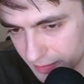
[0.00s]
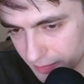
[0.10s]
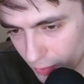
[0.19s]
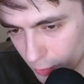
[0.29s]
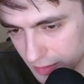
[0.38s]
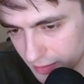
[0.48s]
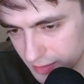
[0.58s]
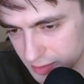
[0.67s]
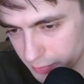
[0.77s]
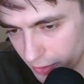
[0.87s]
only
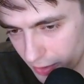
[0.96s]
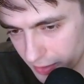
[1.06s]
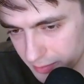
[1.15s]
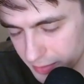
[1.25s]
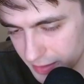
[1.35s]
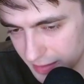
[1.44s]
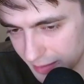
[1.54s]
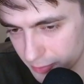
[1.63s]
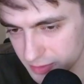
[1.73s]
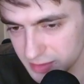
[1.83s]
this pawn being
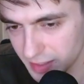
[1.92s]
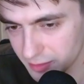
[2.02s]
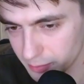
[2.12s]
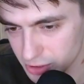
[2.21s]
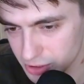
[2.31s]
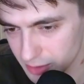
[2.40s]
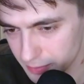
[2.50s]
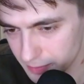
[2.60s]
able to take the bishop,